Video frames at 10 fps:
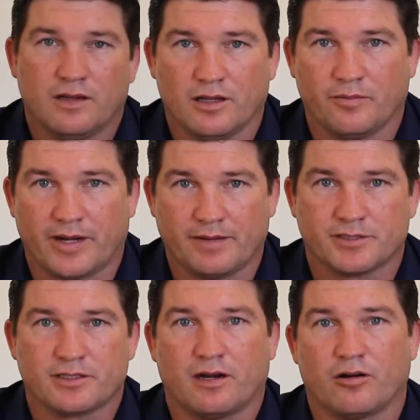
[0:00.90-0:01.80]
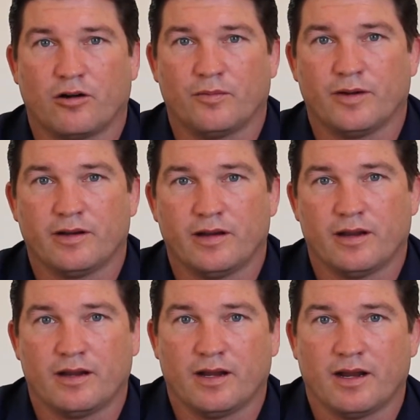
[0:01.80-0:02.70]
Hello, my name is Scott Herman,
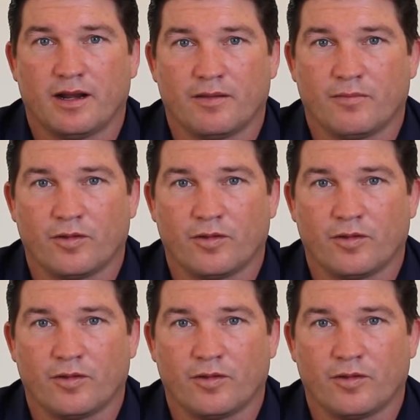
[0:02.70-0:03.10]
and I'm